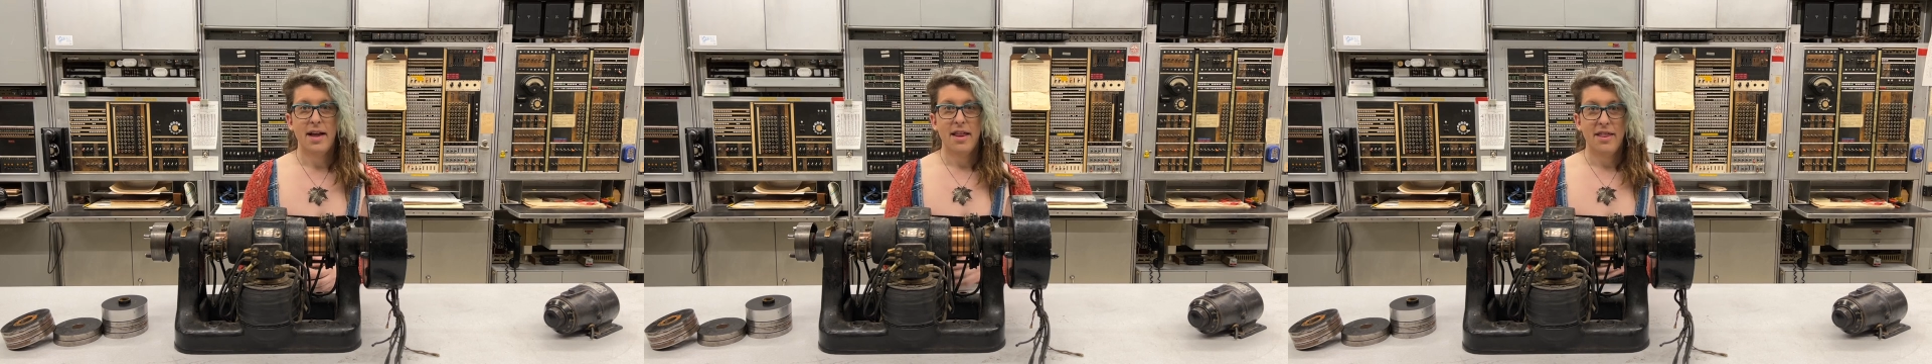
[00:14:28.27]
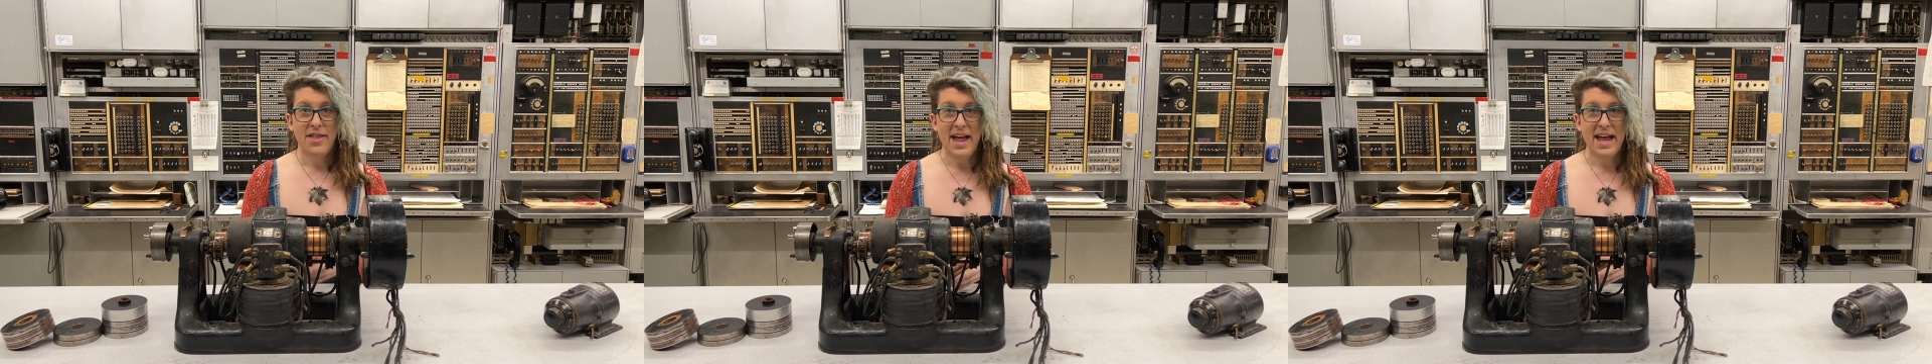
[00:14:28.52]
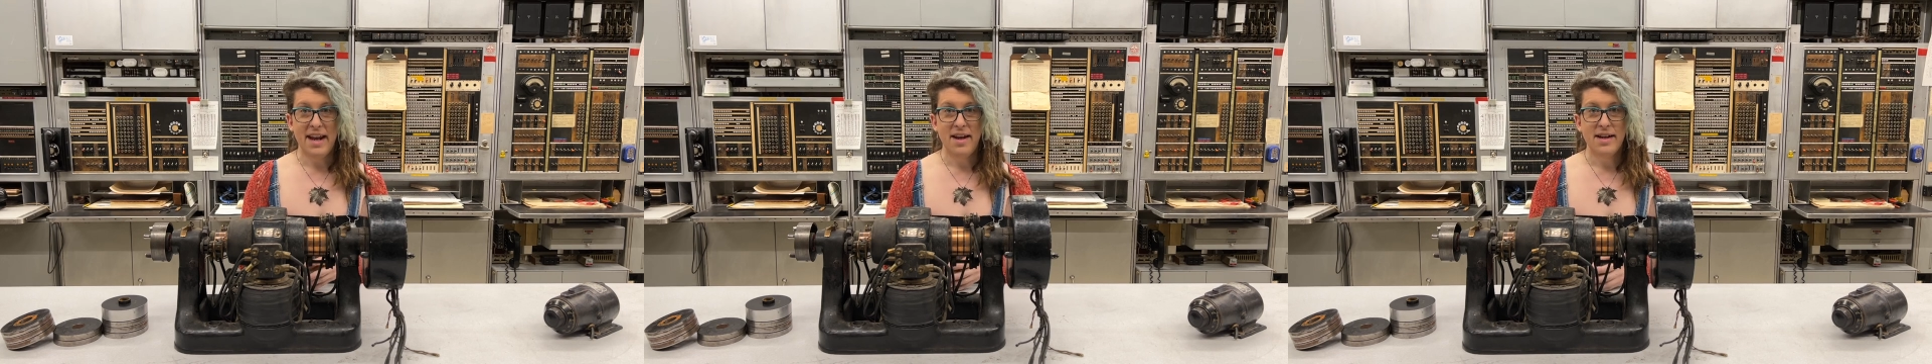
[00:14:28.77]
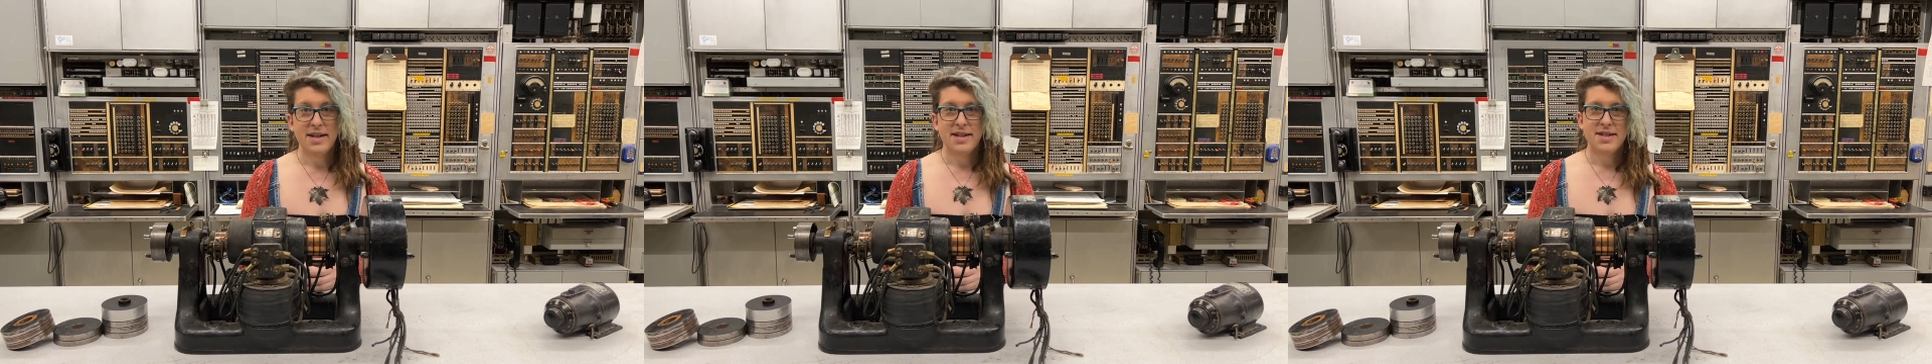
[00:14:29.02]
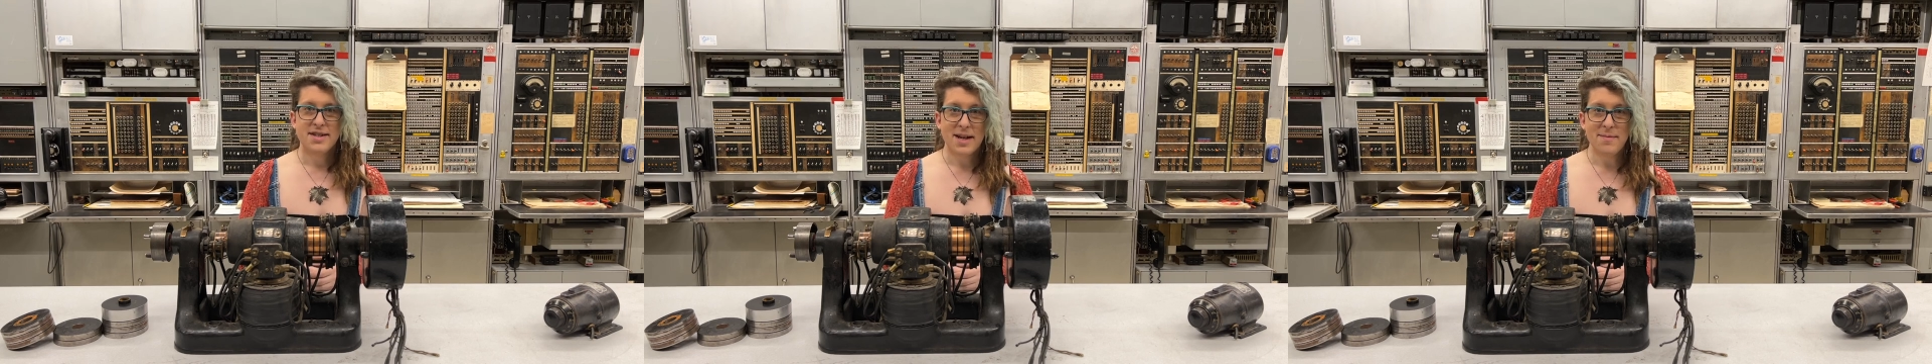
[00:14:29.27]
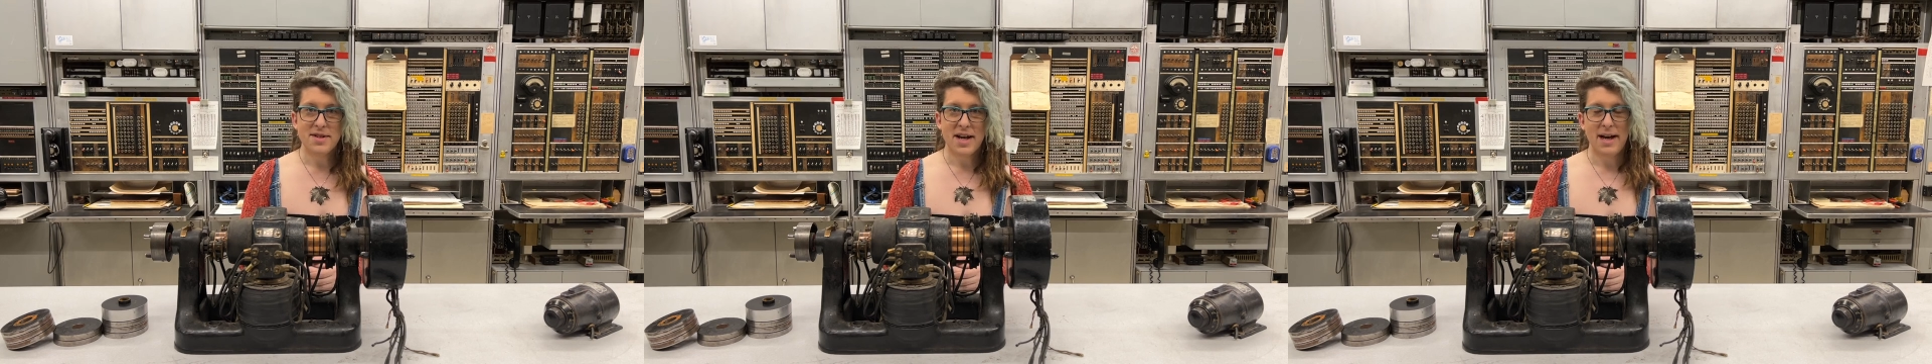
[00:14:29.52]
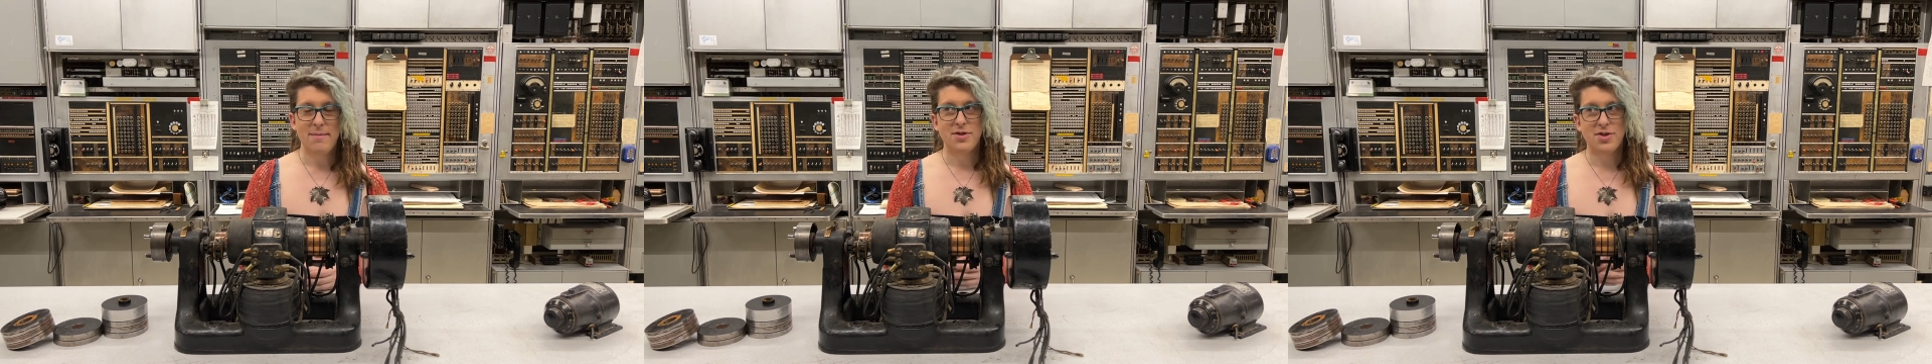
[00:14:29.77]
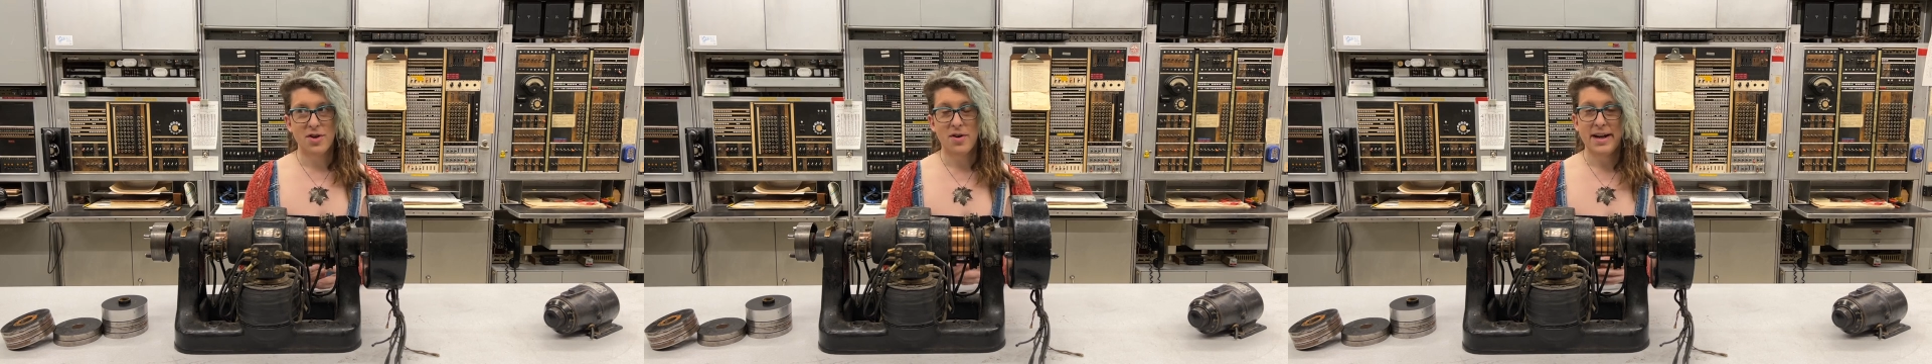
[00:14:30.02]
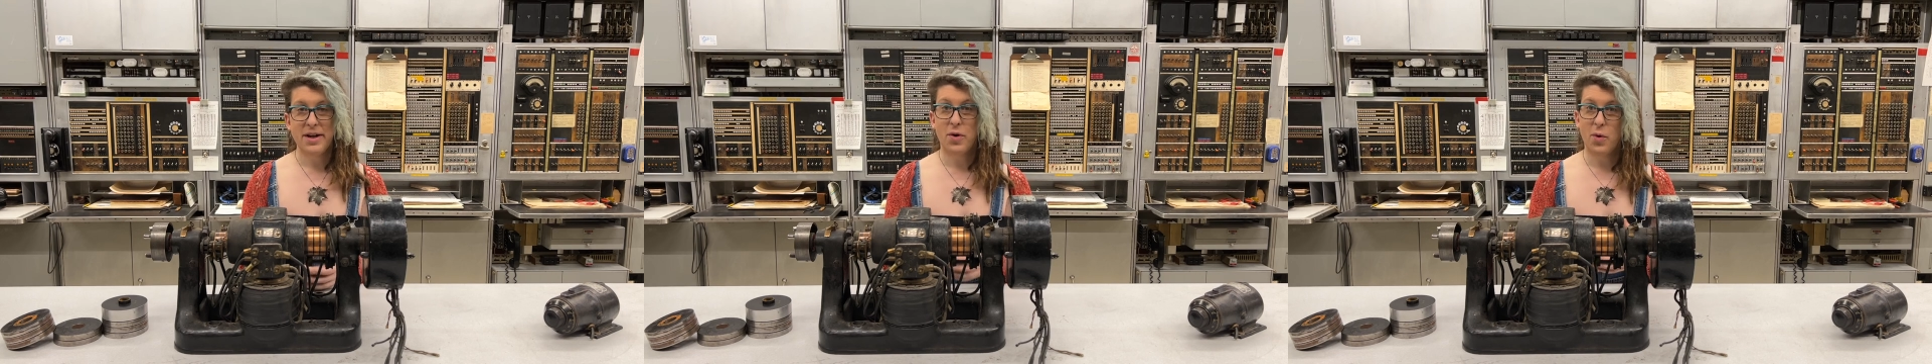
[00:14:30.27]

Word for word: Then, sometime during